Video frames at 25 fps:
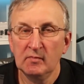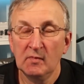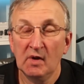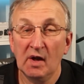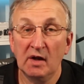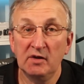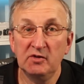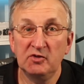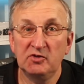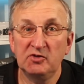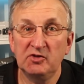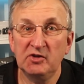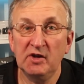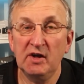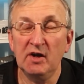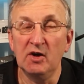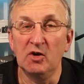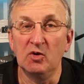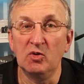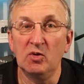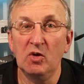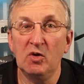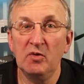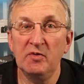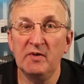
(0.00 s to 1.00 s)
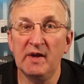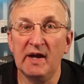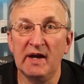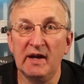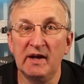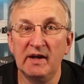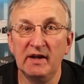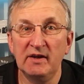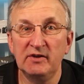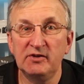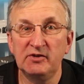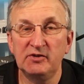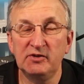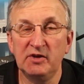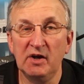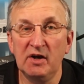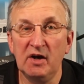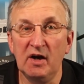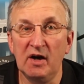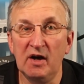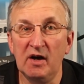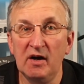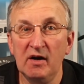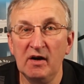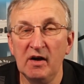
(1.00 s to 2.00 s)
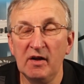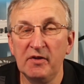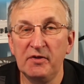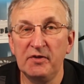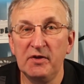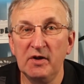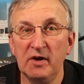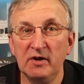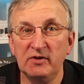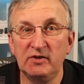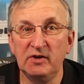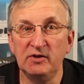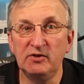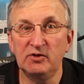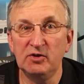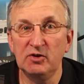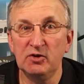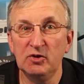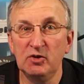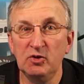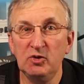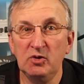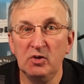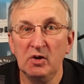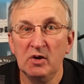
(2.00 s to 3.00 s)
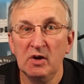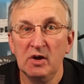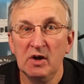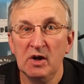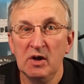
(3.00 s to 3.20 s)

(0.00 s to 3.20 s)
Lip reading: And so on that list are a 32.5